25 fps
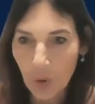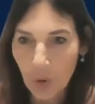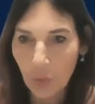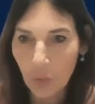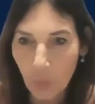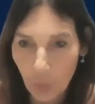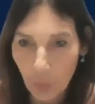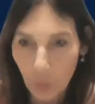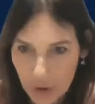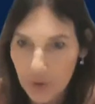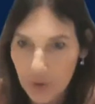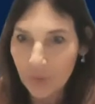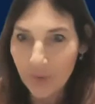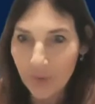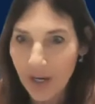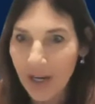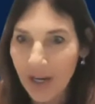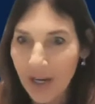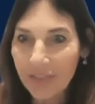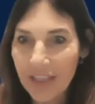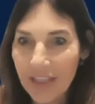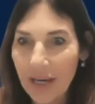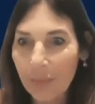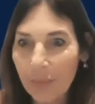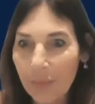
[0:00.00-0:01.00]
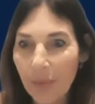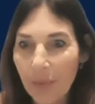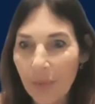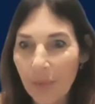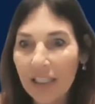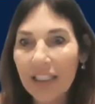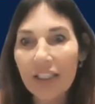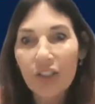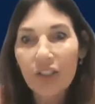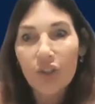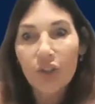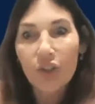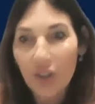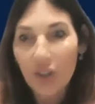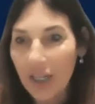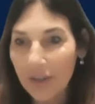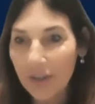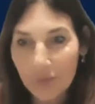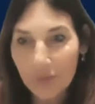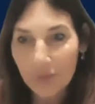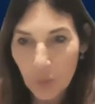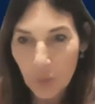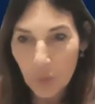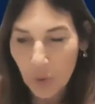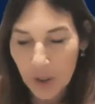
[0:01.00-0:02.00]
when you've got that money and you don't
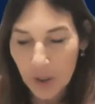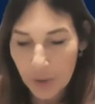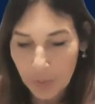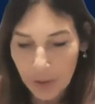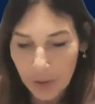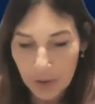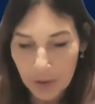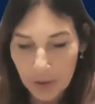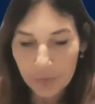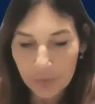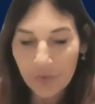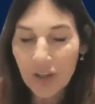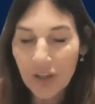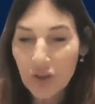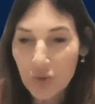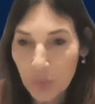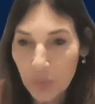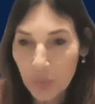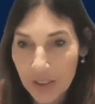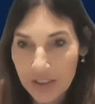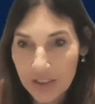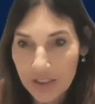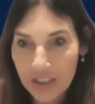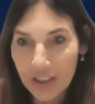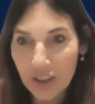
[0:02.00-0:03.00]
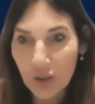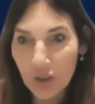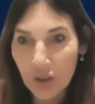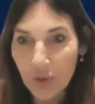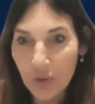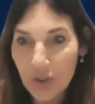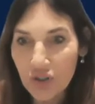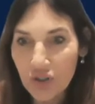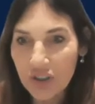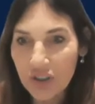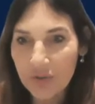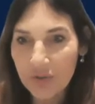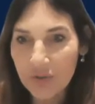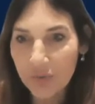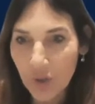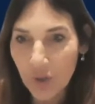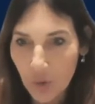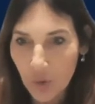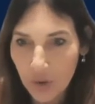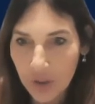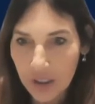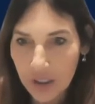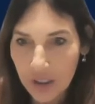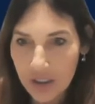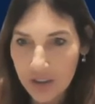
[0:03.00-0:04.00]
have to worry about fundraising. You can just
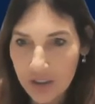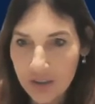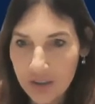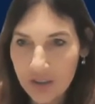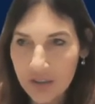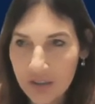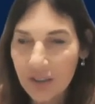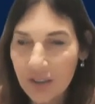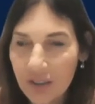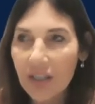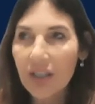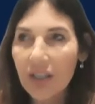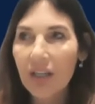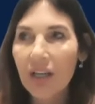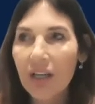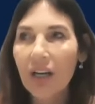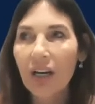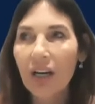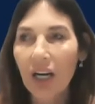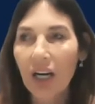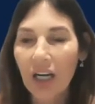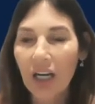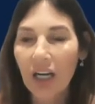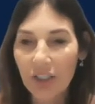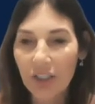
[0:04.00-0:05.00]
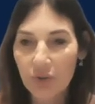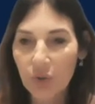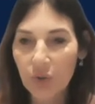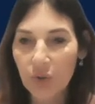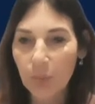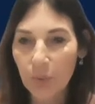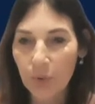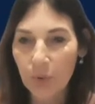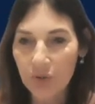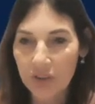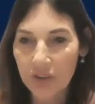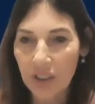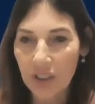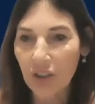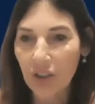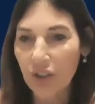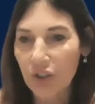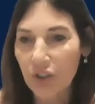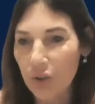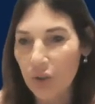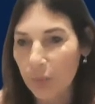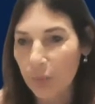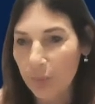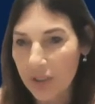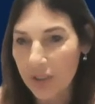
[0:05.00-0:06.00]
focus 100%
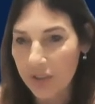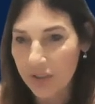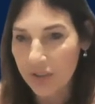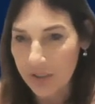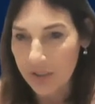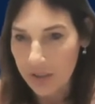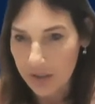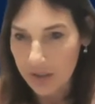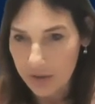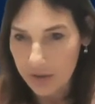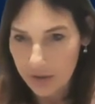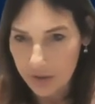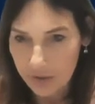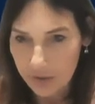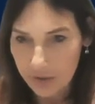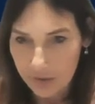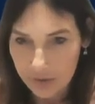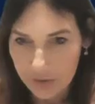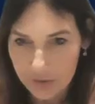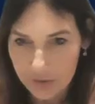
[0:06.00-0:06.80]
on your business.